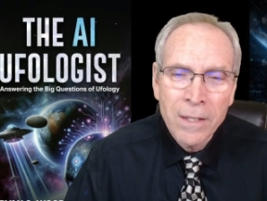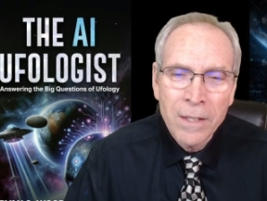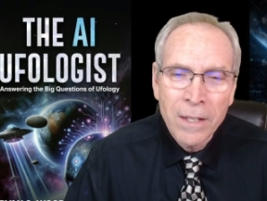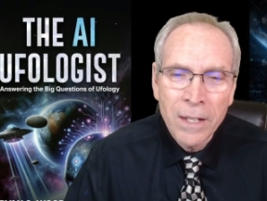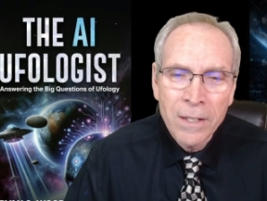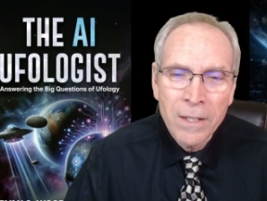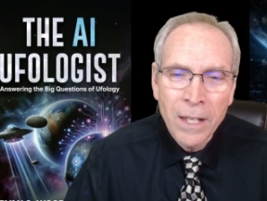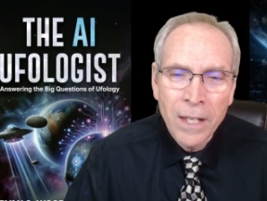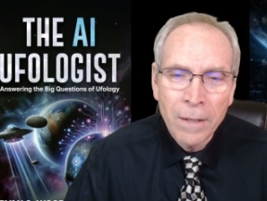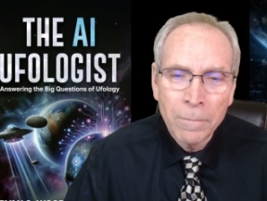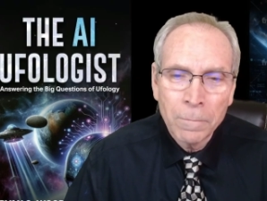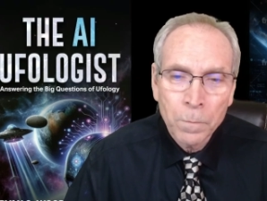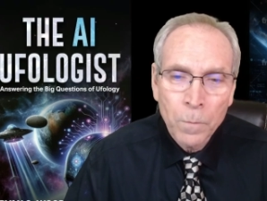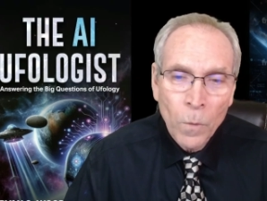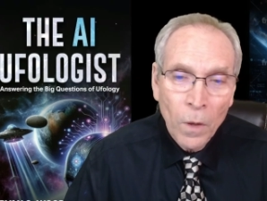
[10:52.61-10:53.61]
is that,
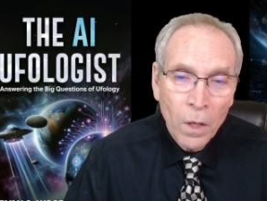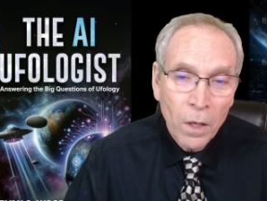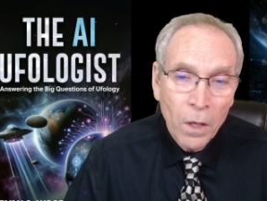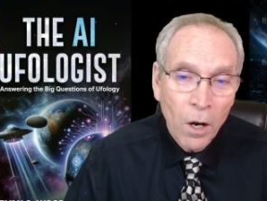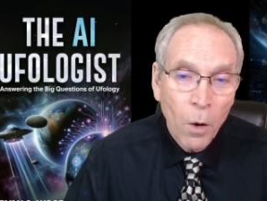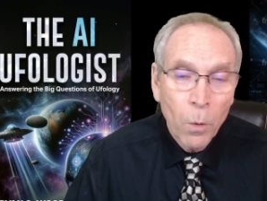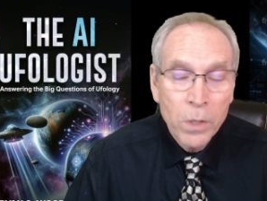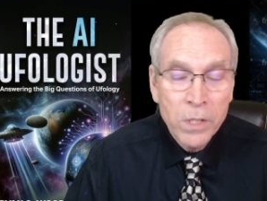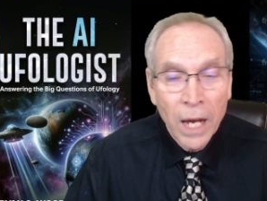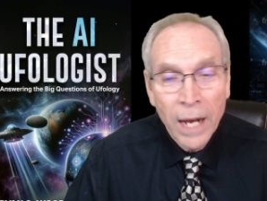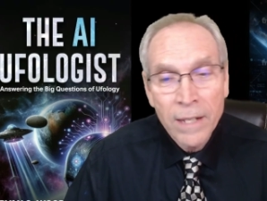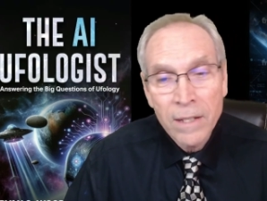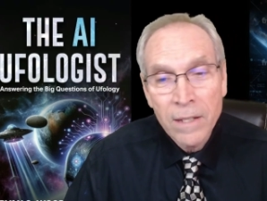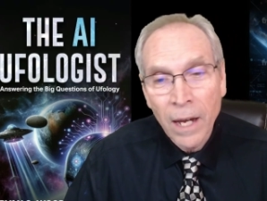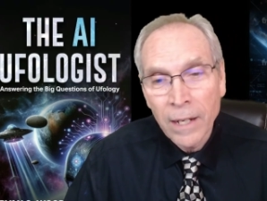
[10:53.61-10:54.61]
was
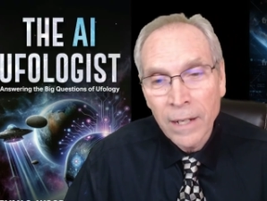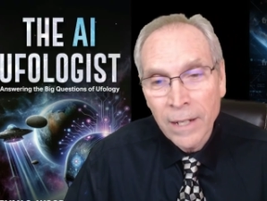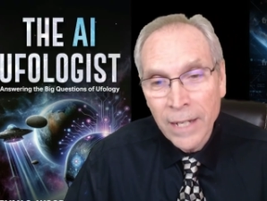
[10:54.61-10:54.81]
Einstein